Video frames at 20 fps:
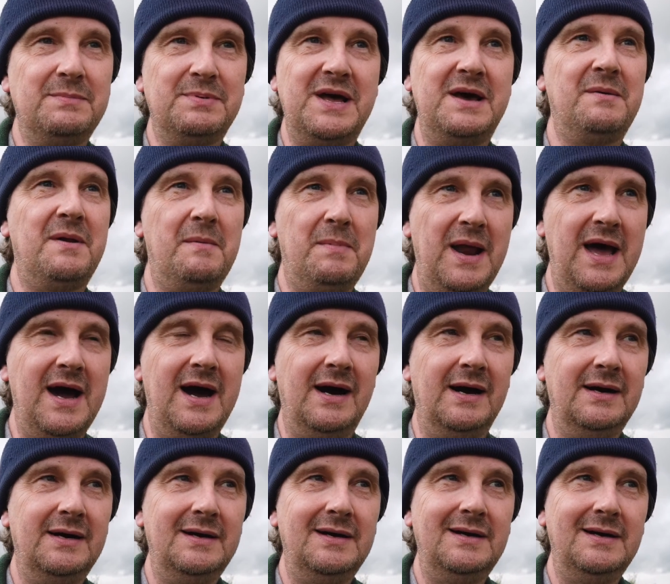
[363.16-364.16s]
blah, blah, blah,
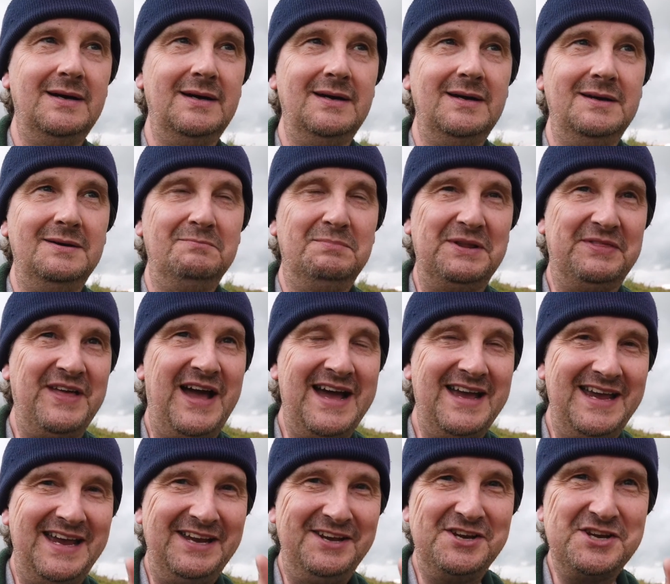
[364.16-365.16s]
blah. But
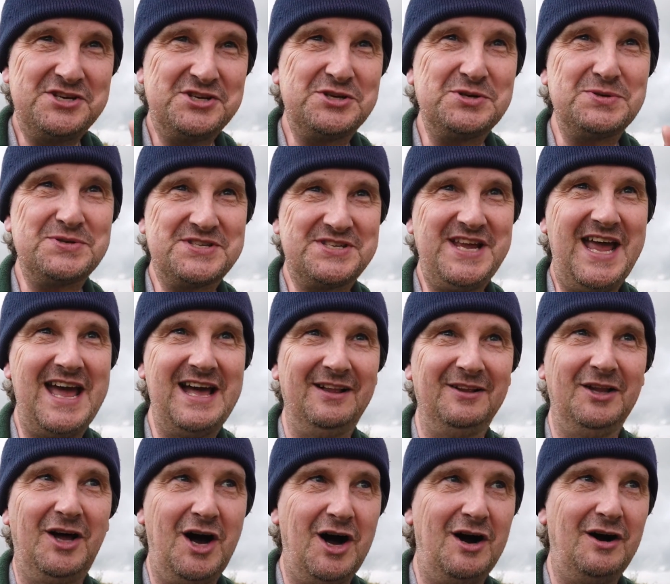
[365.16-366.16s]
that initial
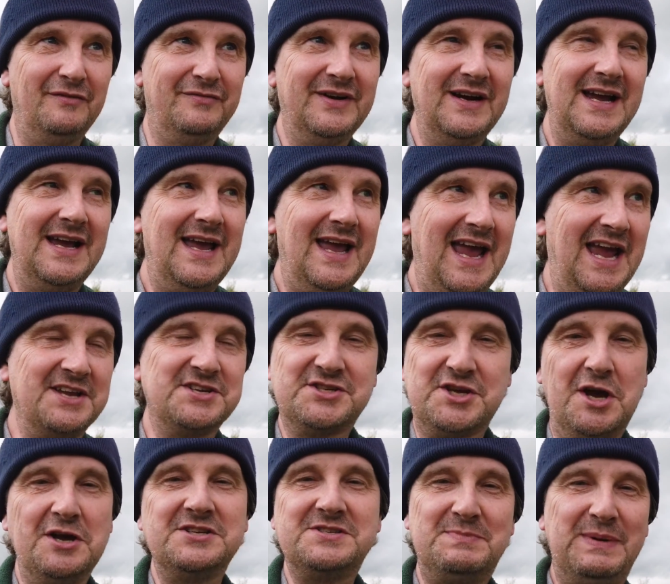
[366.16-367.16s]
sell of
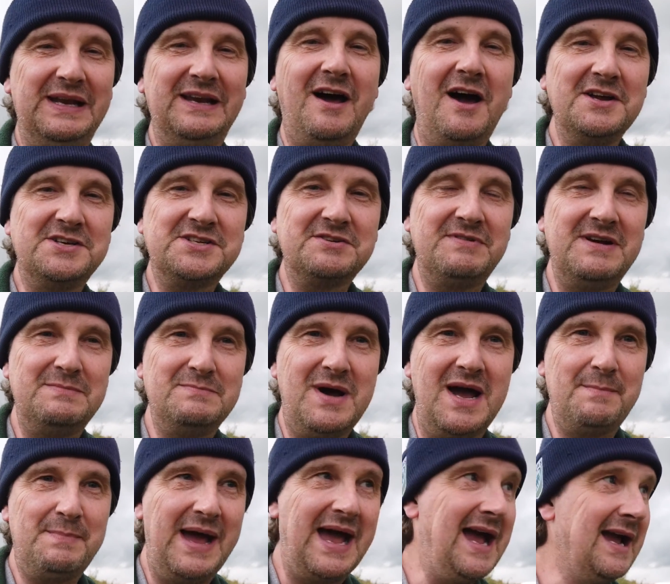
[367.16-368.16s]
it's going to be lighter in
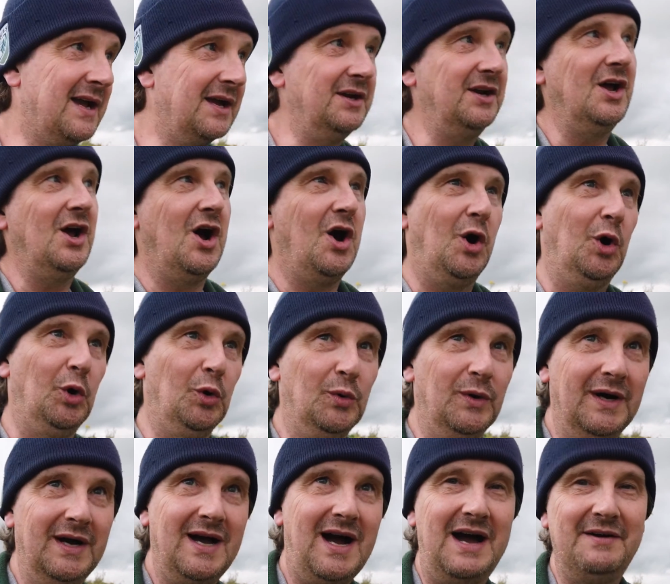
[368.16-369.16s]
my bag and,
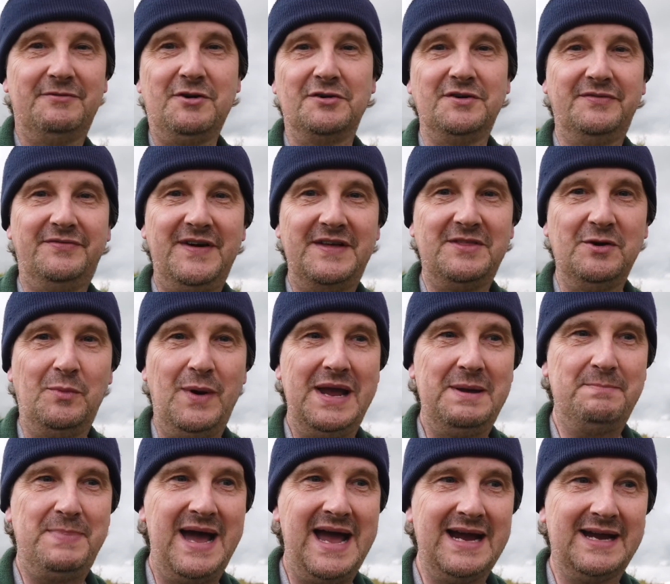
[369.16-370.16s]
oh, I've got a
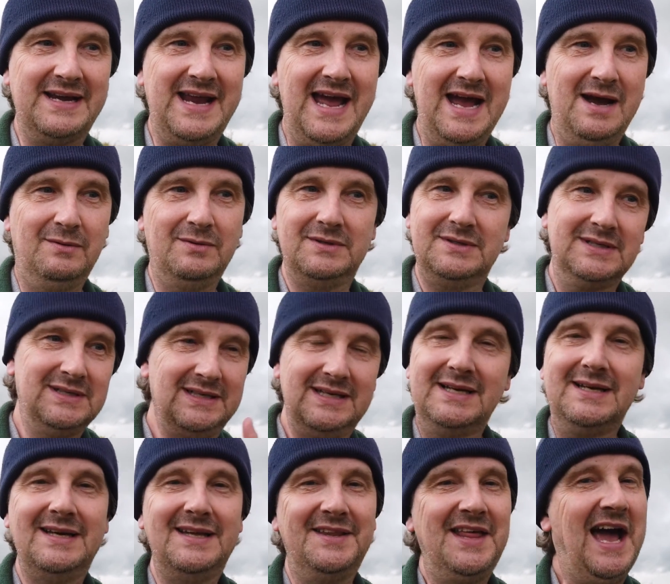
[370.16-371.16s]
featherweight bag now,
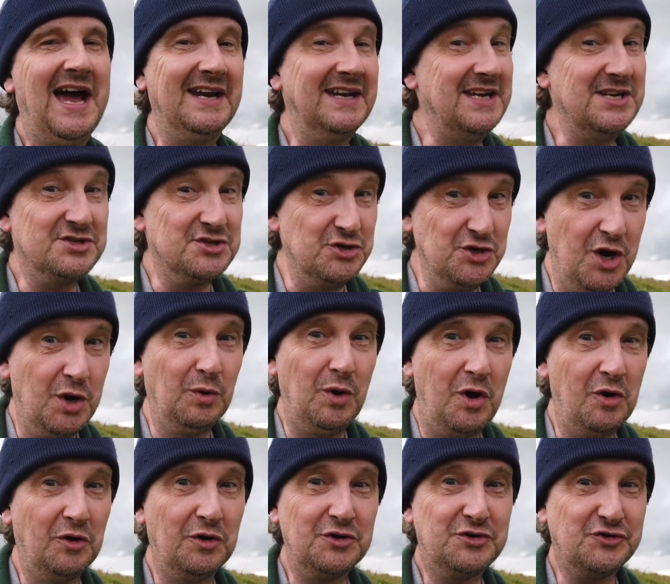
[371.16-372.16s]
that is no
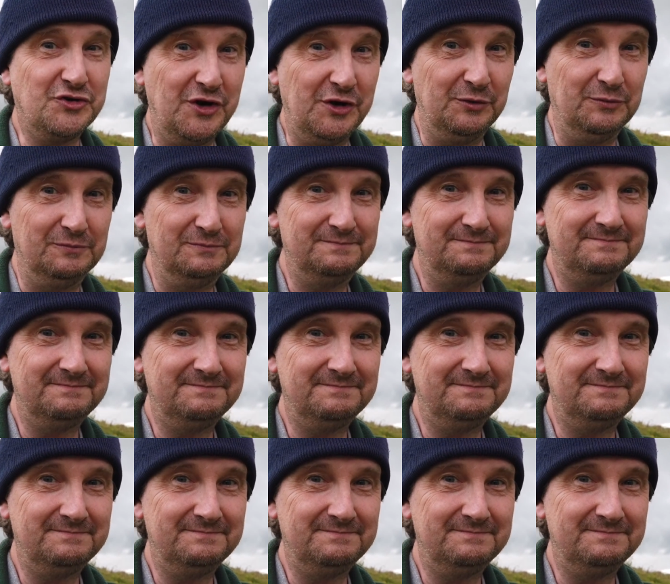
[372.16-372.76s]
longer true.